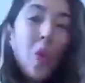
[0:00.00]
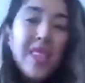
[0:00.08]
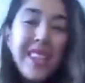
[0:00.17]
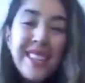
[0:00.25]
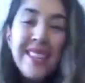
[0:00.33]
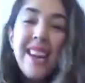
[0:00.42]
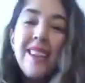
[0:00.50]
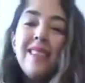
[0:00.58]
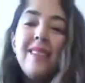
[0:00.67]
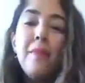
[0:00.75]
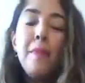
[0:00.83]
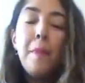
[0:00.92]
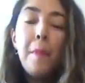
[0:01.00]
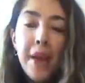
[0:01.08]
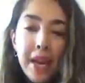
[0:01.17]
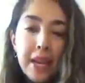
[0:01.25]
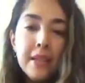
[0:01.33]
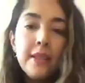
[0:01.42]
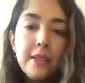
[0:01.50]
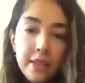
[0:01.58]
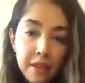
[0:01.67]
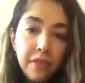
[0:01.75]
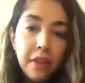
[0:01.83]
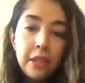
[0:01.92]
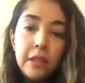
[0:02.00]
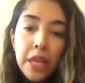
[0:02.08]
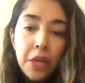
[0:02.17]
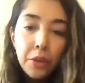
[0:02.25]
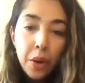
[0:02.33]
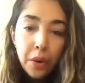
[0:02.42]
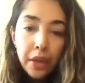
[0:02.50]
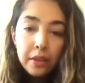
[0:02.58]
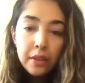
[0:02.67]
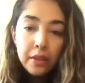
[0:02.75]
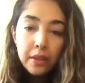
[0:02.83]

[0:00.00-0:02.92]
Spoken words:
you guys say is the biggest difference that you notice?